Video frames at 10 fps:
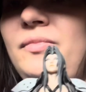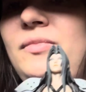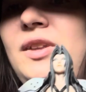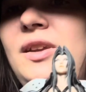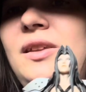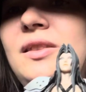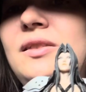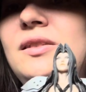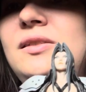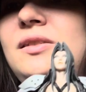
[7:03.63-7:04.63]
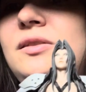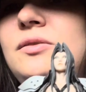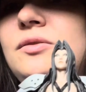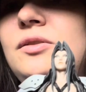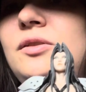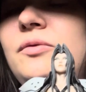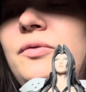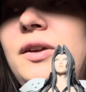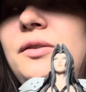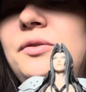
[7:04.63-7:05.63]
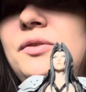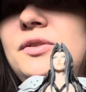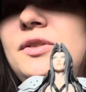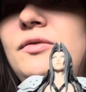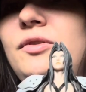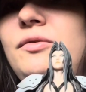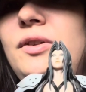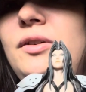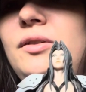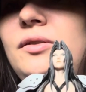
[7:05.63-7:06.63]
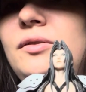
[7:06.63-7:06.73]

Like, I think this is usually the way it looks everywhere.